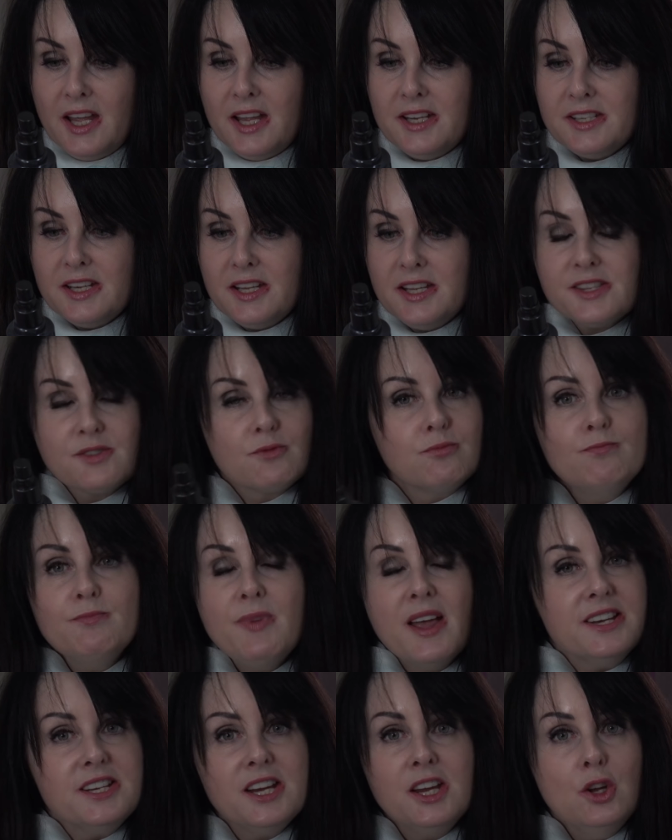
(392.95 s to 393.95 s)
It, it's
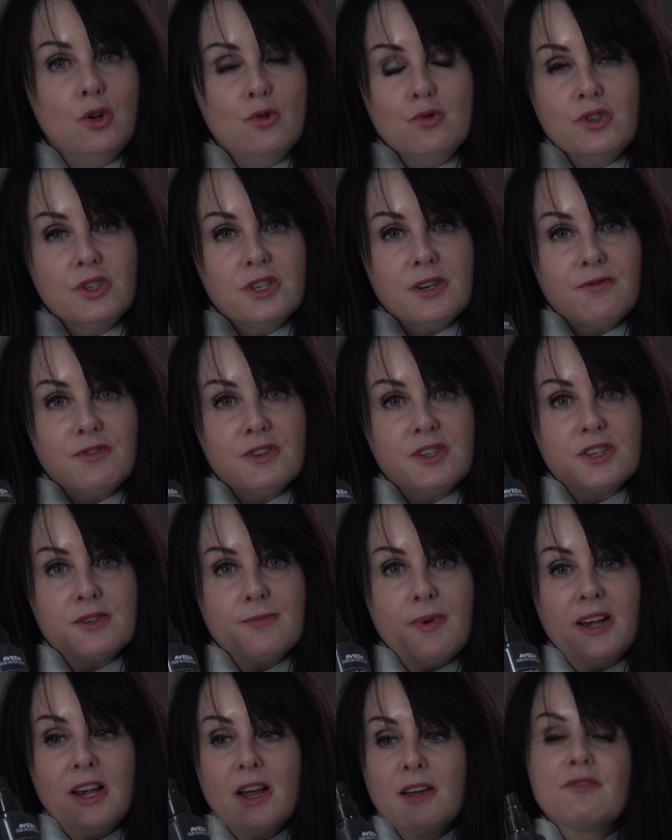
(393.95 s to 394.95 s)
made a huge difference
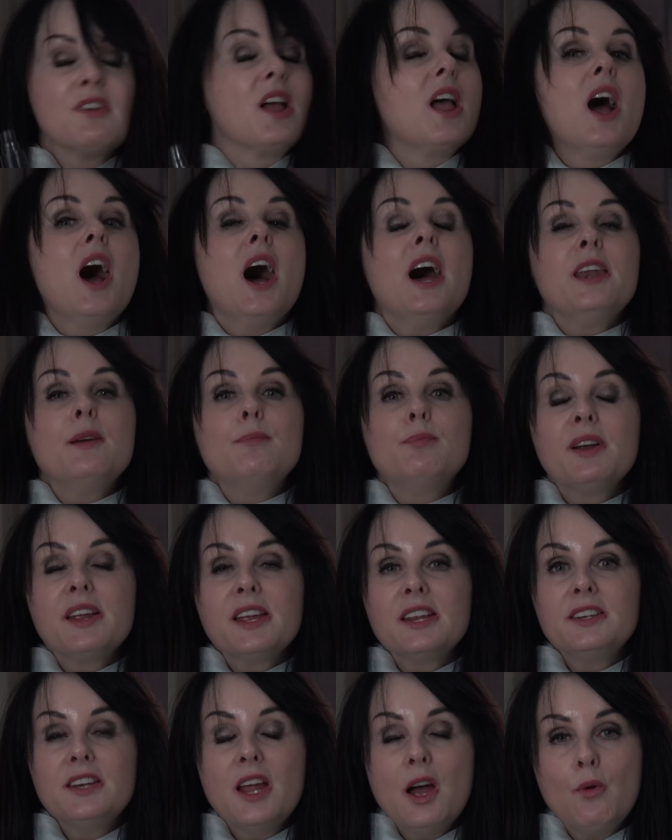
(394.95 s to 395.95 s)
to my life. And I
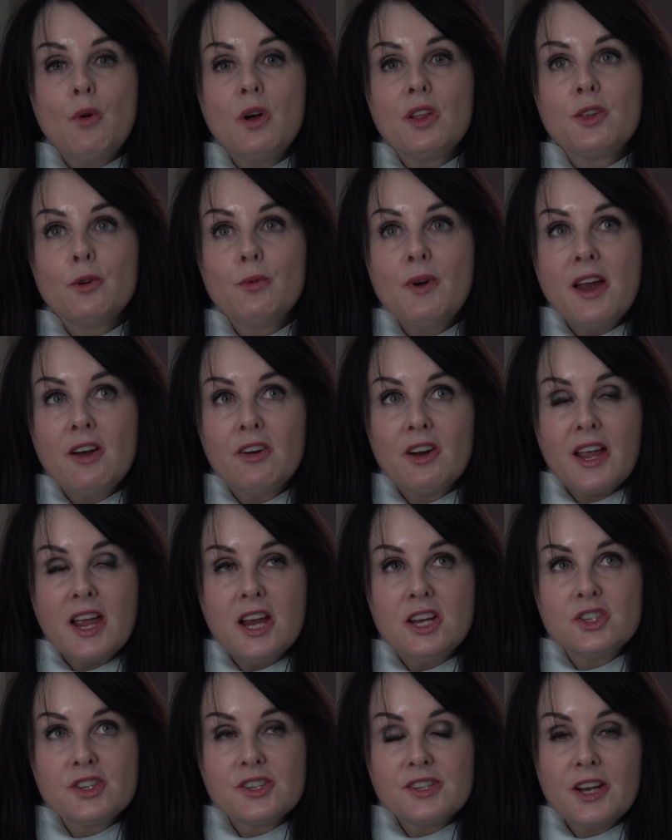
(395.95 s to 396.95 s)
bring it now on the rare
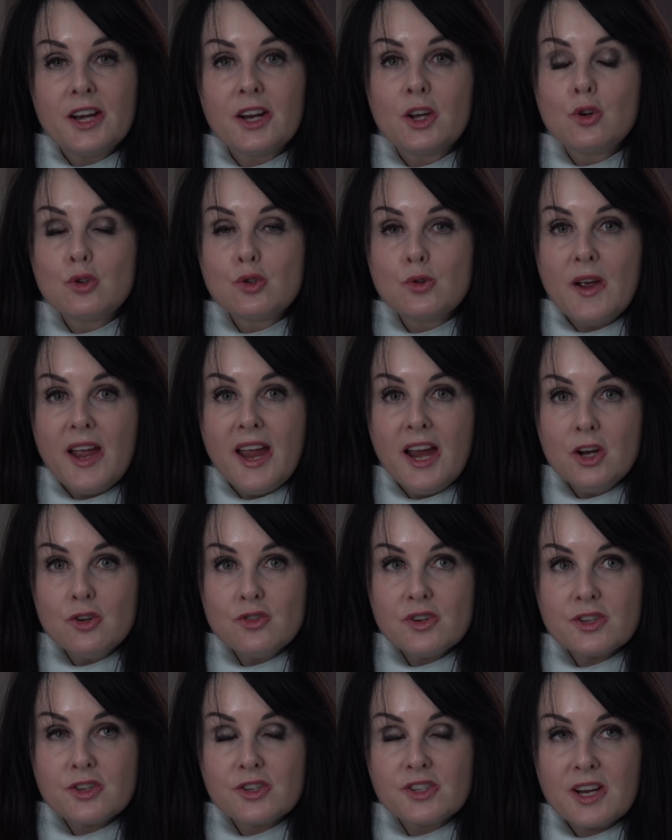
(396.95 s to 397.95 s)
occasions that I go to a
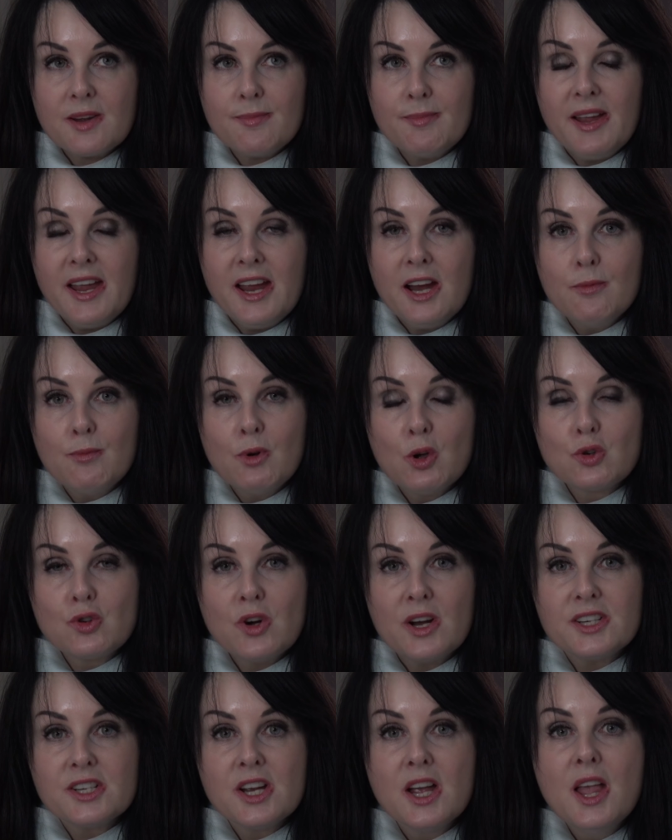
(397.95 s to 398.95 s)
hairdresser's to get my hair blow
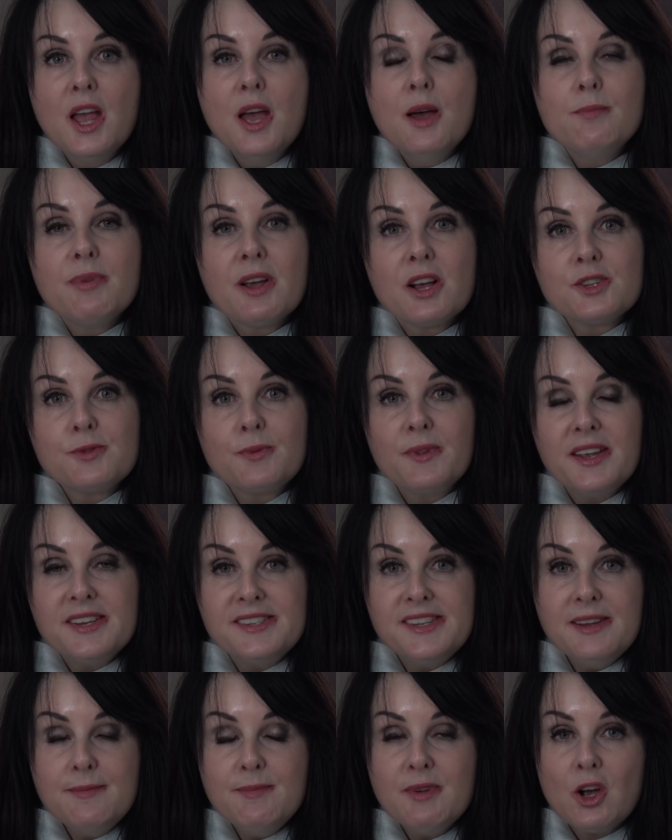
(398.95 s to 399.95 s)
dried, because when they
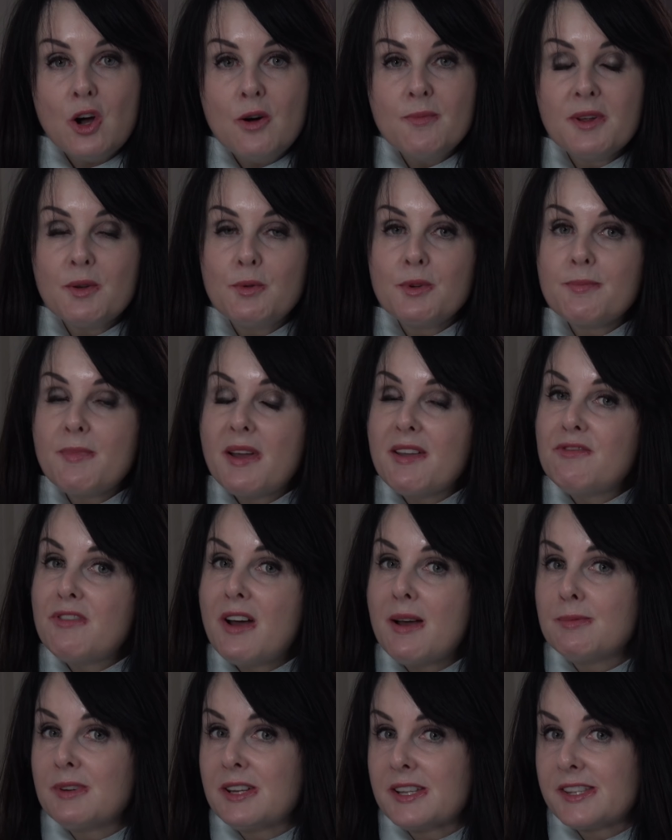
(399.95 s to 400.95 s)
see me coming with my
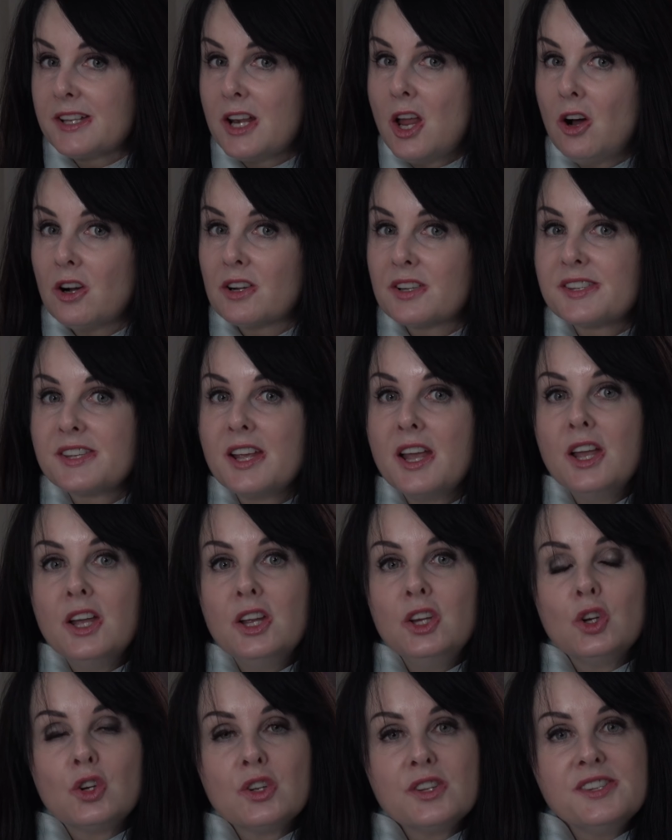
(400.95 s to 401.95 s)
fabulous locks,
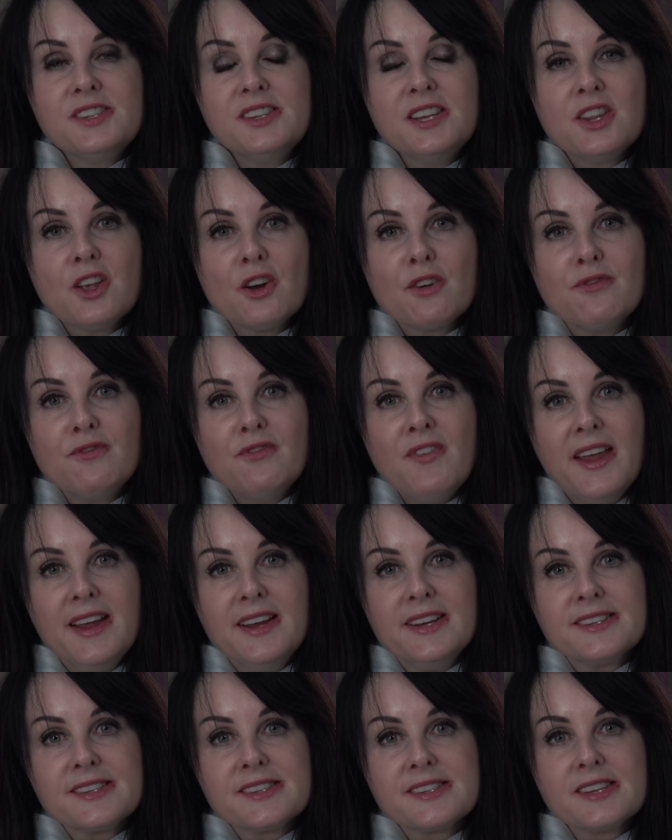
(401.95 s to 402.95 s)
you can see their
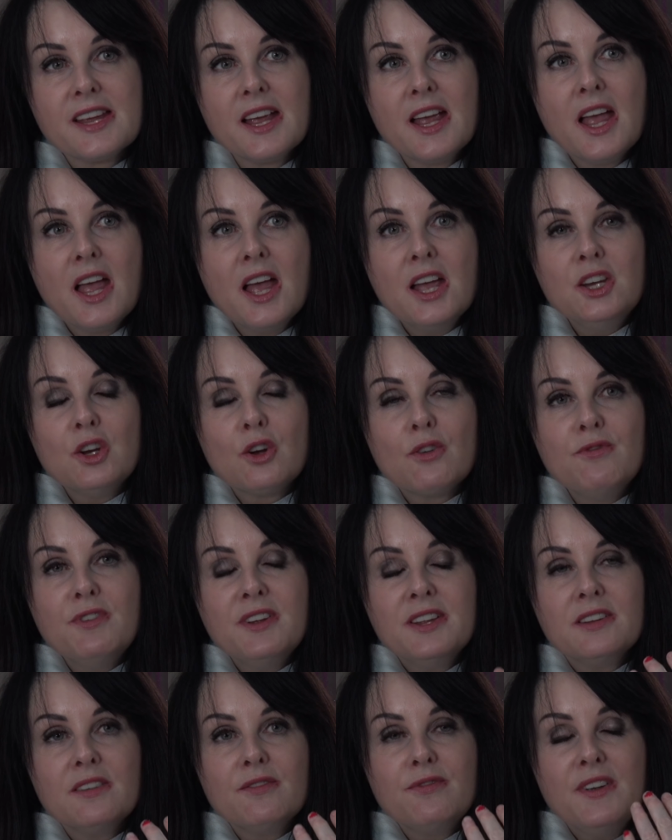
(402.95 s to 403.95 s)
face you can
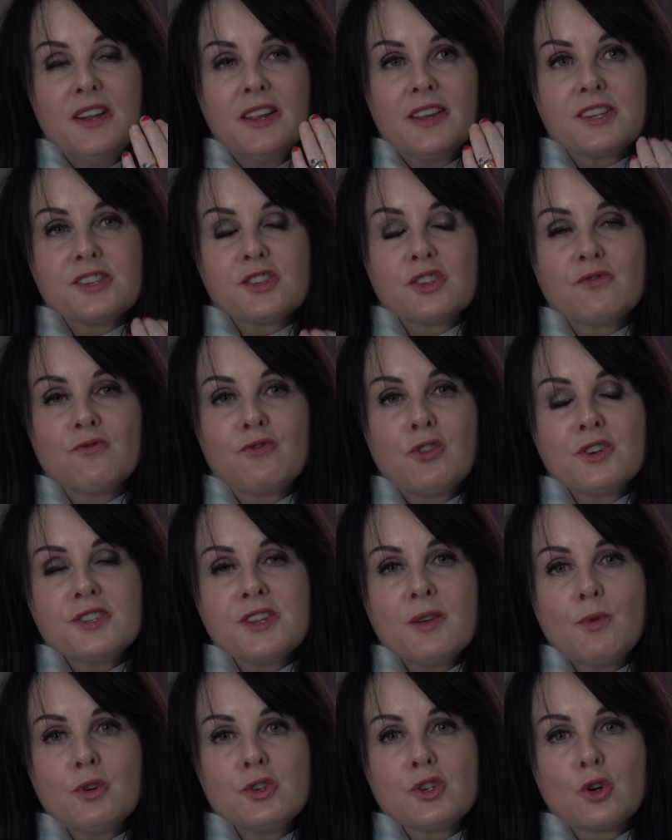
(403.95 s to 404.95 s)
feel, feel that
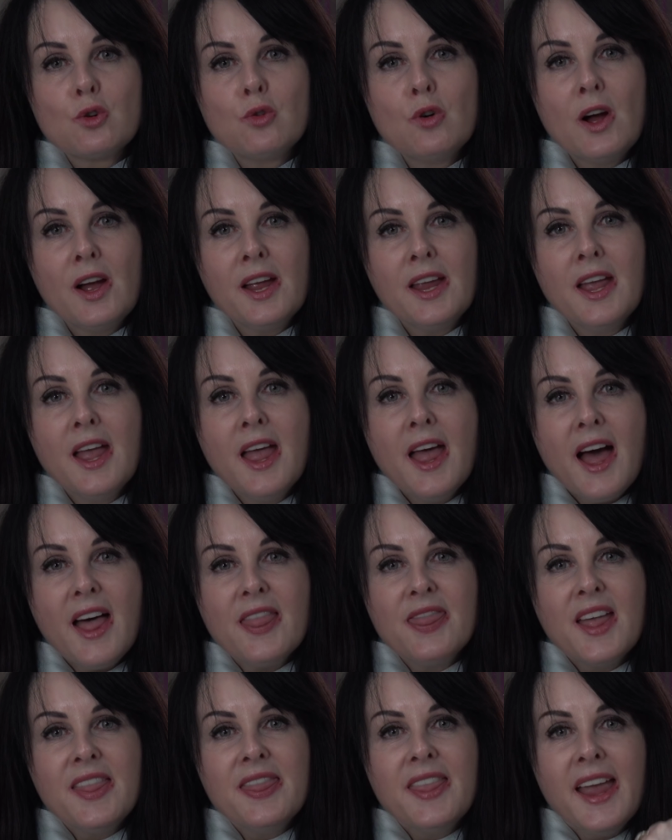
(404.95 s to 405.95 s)
first they want to cry
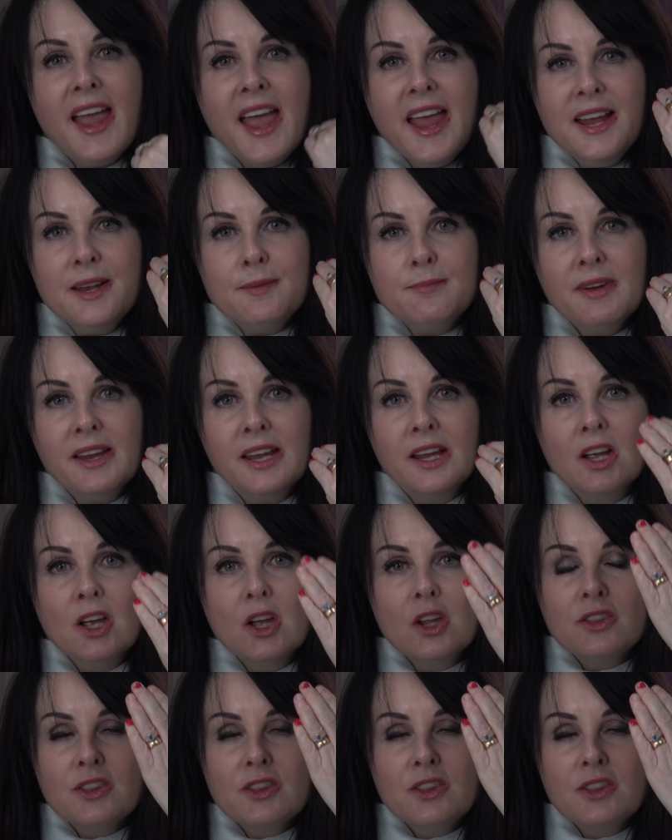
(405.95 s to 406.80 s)
and then they hate me.